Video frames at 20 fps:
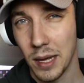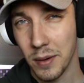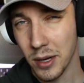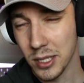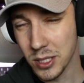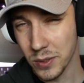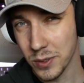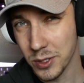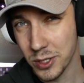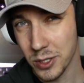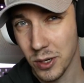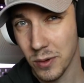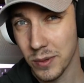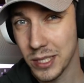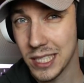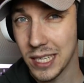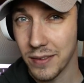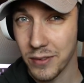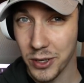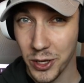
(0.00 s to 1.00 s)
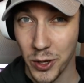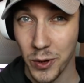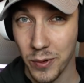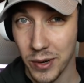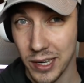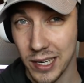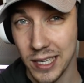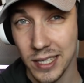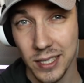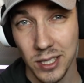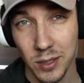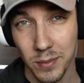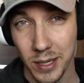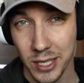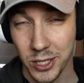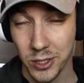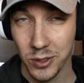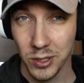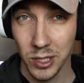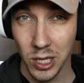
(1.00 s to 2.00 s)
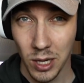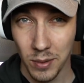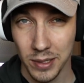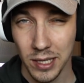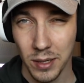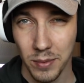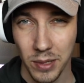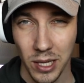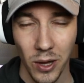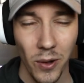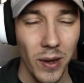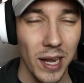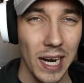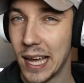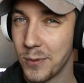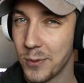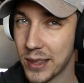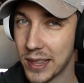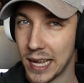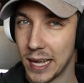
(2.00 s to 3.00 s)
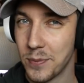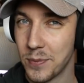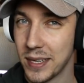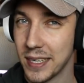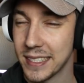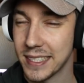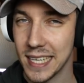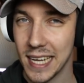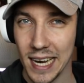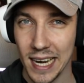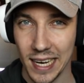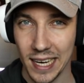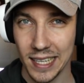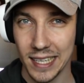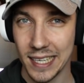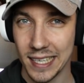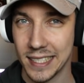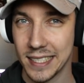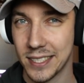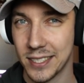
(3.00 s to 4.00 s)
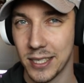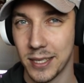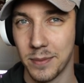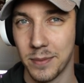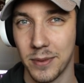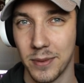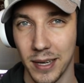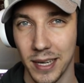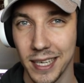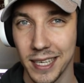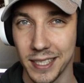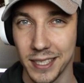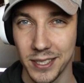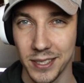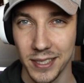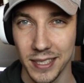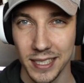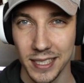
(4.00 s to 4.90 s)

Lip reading: And I also want to know which level you were in, so make sure to comment down below. And with that being said, let's jump right into